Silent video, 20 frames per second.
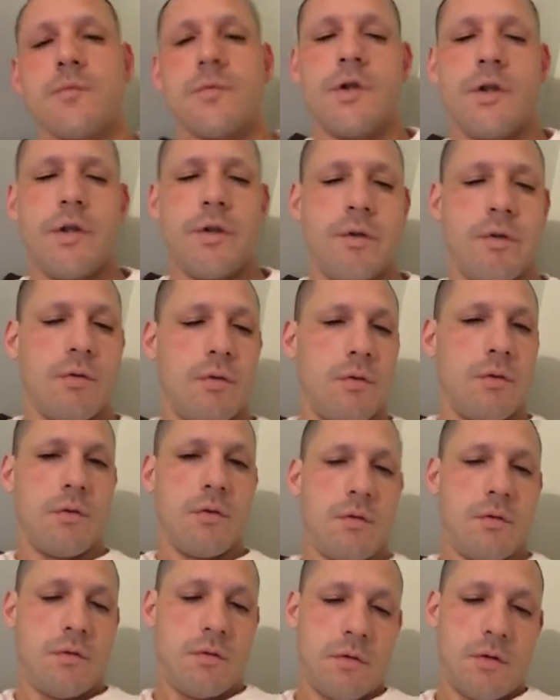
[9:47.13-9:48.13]

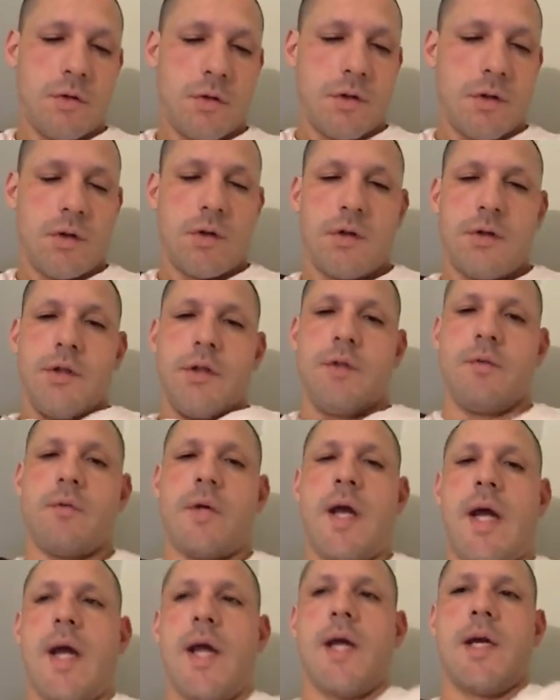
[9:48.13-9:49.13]
You you
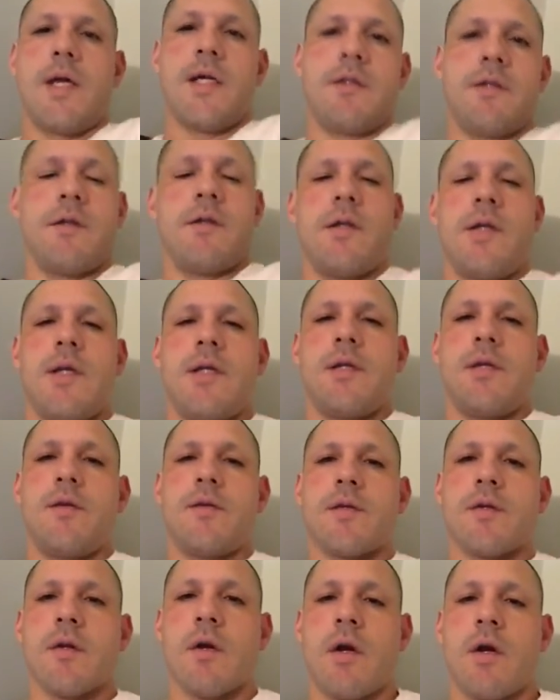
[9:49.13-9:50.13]
age, and then you
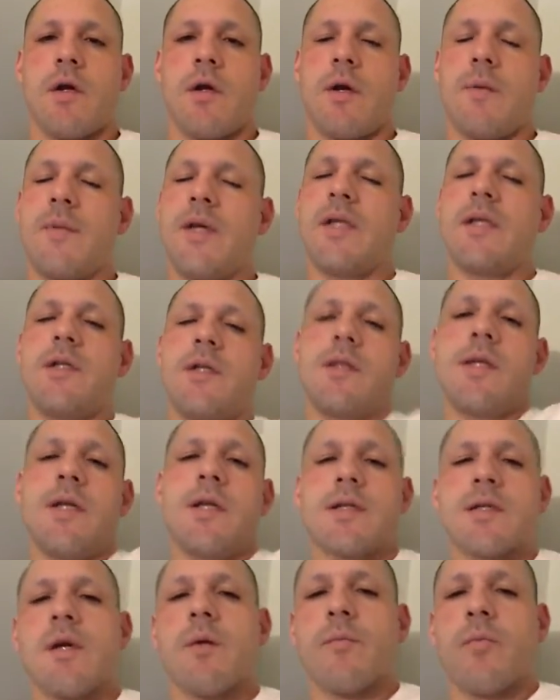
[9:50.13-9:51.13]
start. I mean, and then
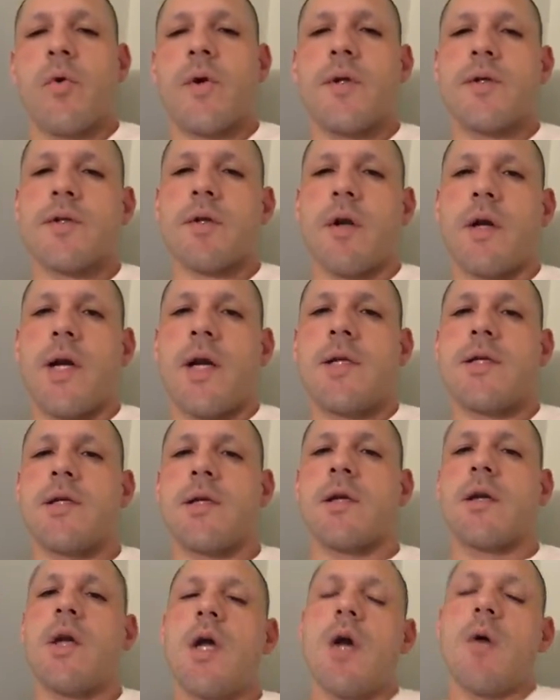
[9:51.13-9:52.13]
at some point you start
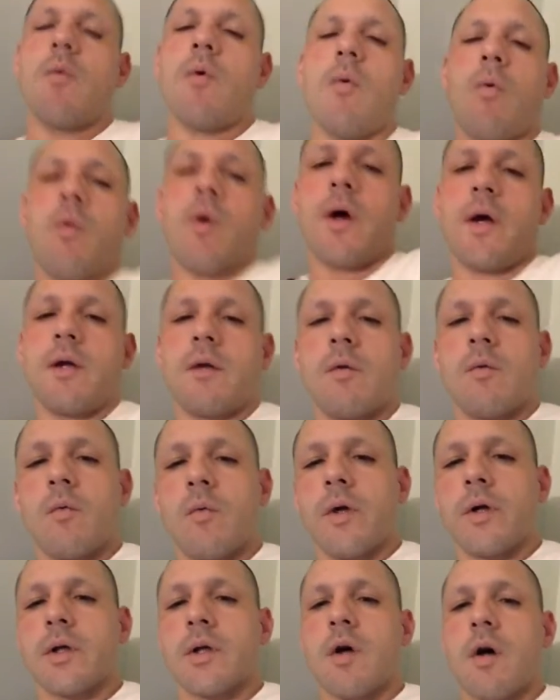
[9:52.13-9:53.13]
aging. Well,
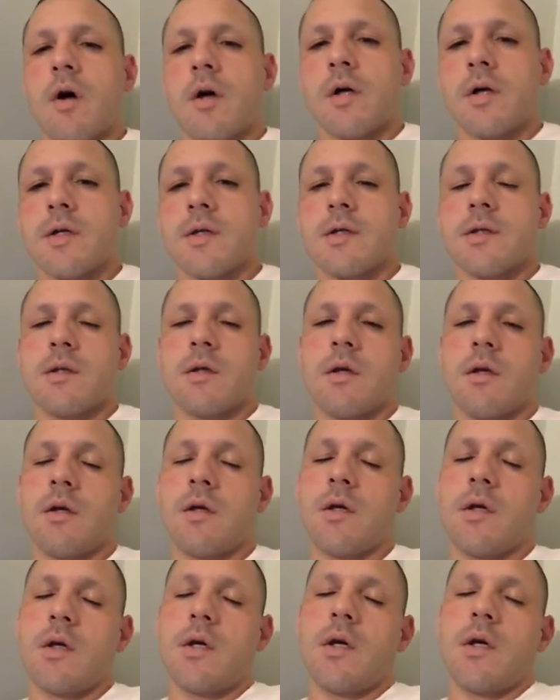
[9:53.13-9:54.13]
what caused?
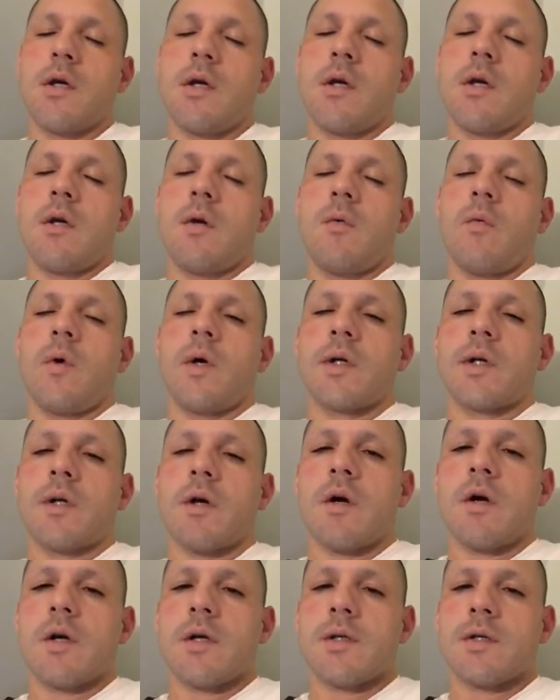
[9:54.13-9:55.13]

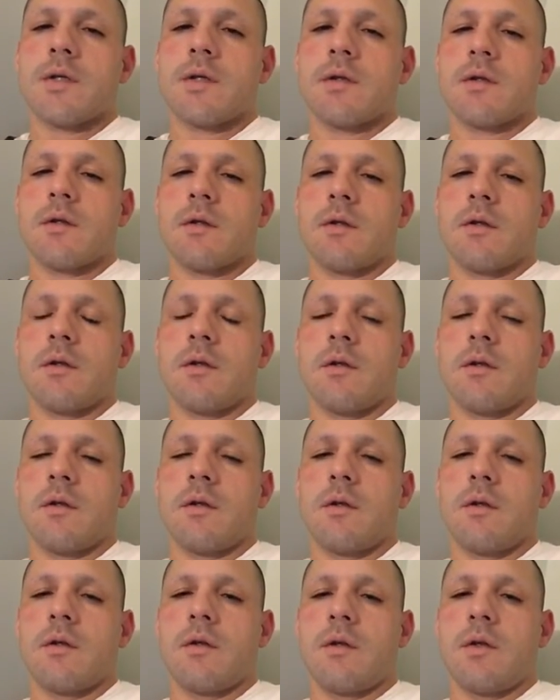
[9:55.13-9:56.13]

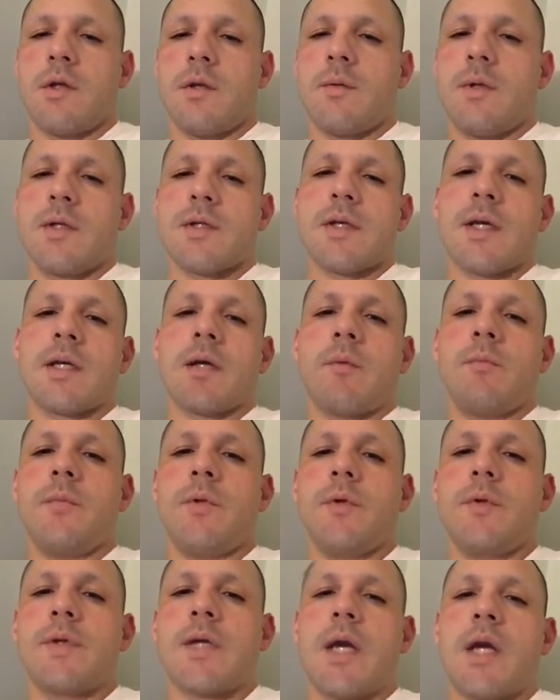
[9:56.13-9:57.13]
I mean, it's like a
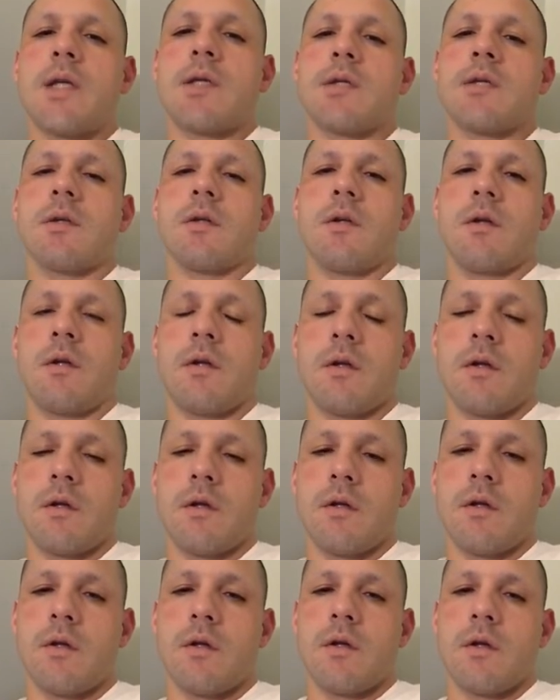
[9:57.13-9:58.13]
mutation.
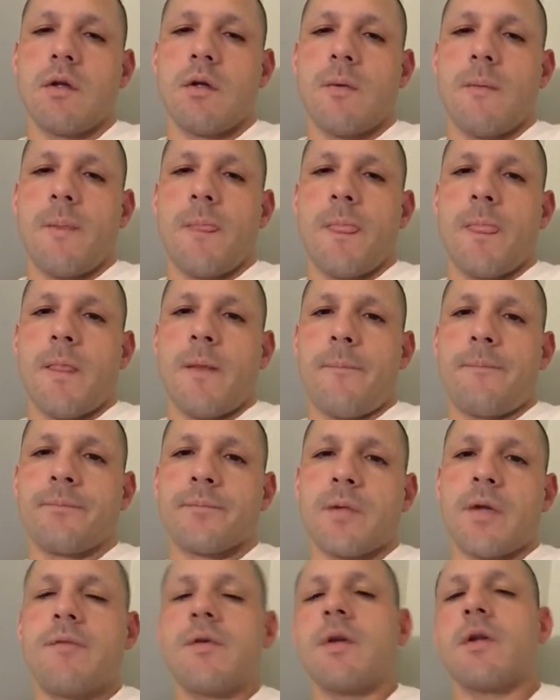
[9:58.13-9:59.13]

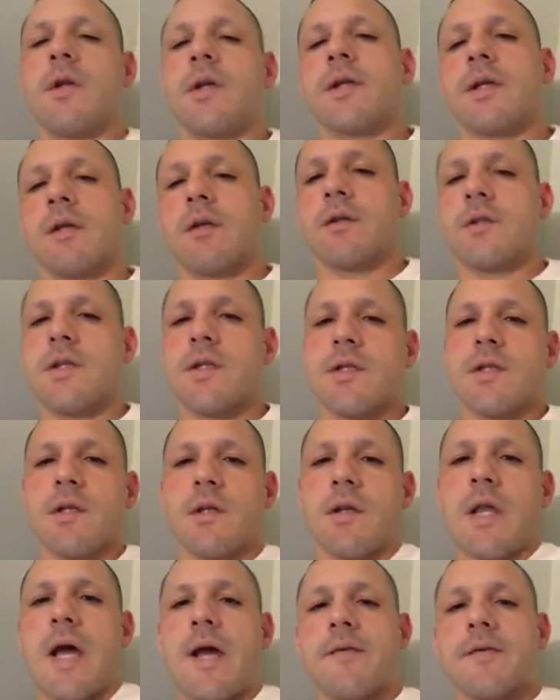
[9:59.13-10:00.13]
If you look at just
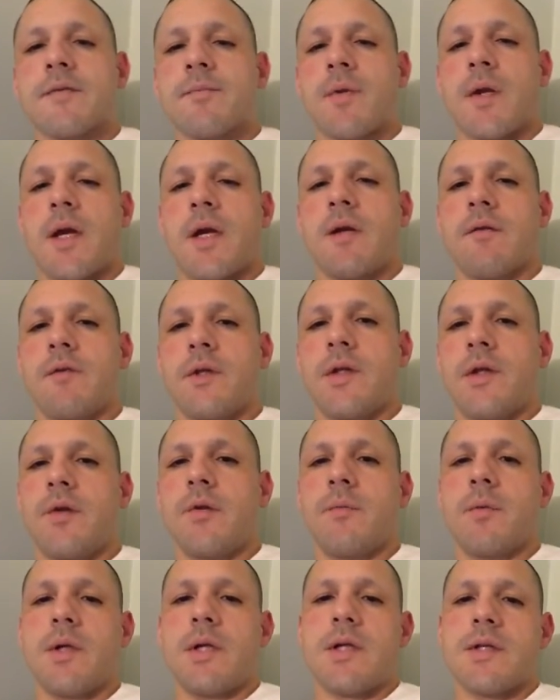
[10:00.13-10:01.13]
the lifespan of a
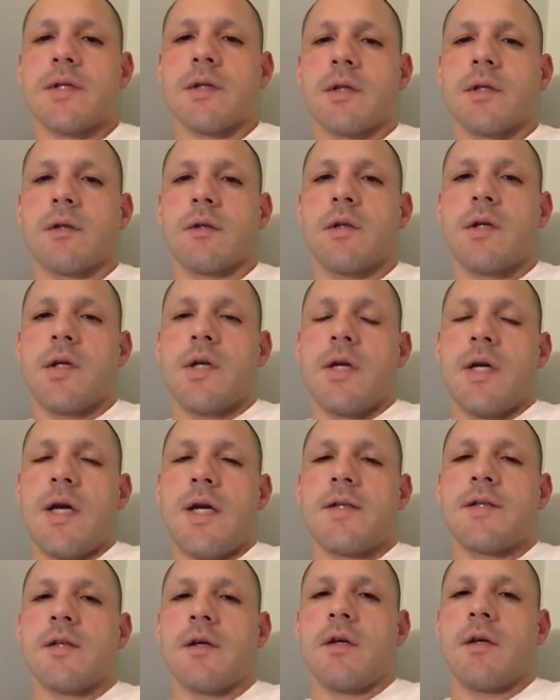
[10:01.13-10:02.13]
human, it's a
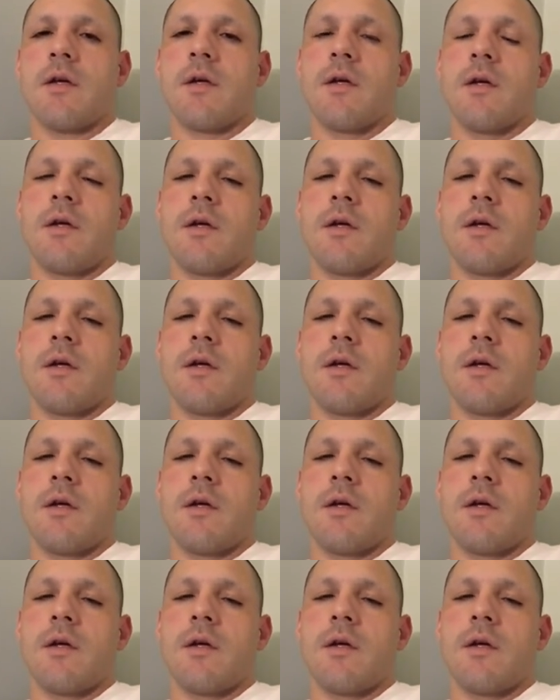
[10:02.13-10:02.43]
it's a